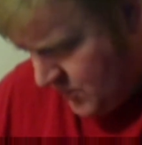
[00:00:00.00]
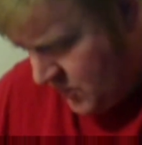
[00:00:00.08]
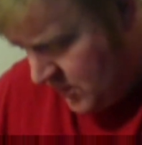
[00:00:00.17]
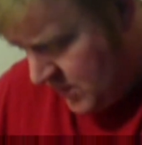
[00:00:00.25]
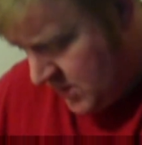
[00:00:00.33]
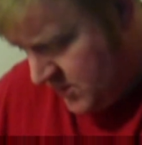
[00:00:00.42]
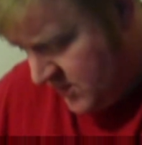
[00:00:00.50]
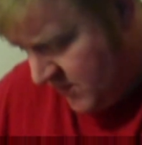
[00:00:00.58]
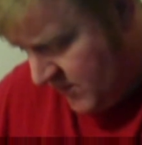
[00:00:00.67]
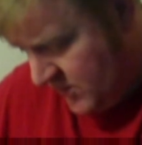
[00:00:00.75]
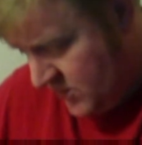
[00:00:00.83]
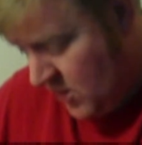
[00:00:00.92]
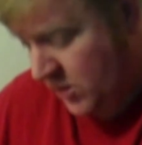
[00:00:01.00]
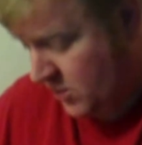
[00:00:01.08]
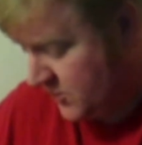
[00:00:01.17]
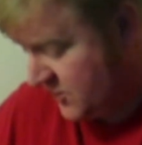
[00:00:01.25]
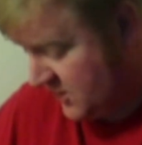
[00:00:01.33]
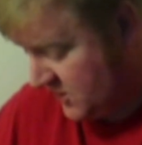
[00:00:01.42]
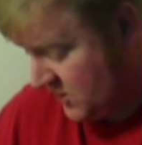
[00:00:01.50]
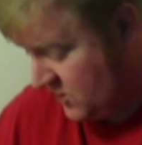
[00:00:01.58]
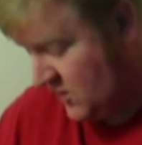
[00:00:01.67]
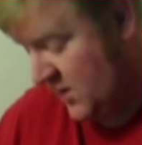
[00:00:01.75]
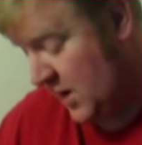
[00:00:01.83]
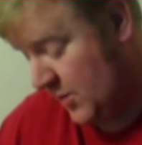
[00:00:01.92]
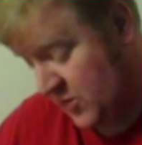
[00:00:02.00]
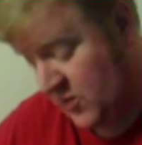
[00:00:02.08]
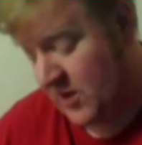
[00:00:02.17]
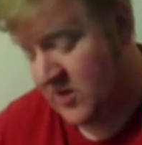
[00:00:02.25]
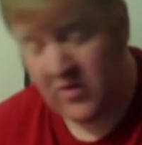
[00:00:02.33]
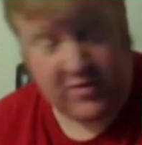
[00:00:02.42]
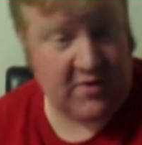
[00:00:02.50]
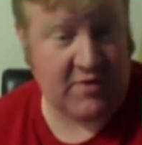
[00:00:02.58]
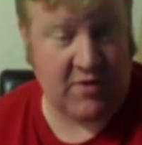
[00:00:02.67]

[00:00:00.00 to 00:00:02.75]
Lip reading: just looking here to see if this. No, it was 6 inches on the armor. Sorry, so 6